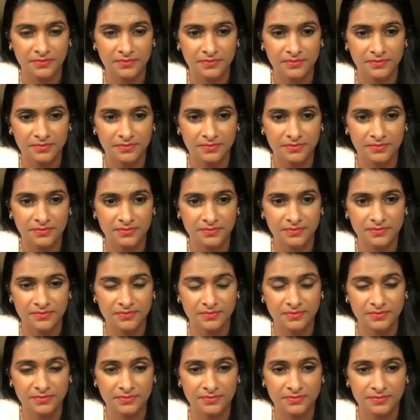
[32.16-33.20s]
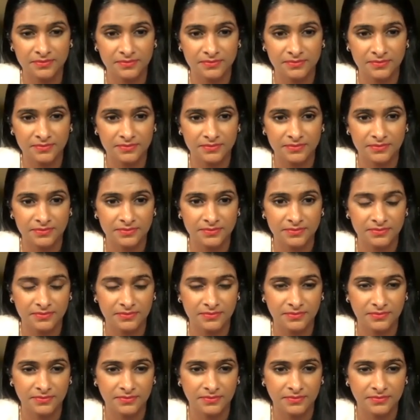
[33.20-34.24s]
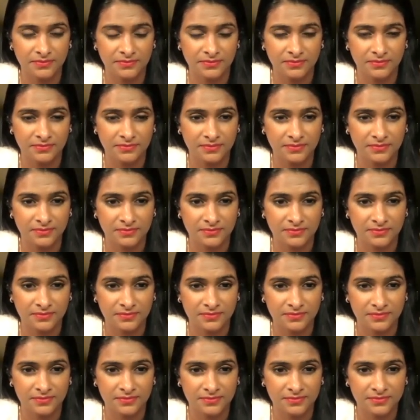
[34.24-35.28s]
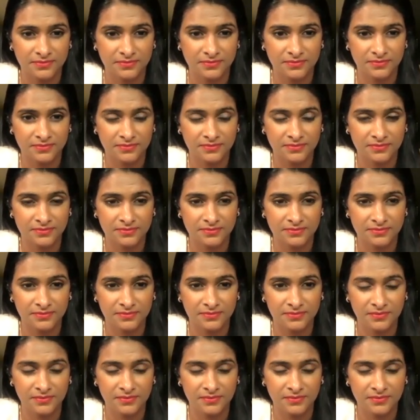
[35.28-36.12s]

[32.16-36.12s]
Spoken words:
No words are spoken by the person on screen.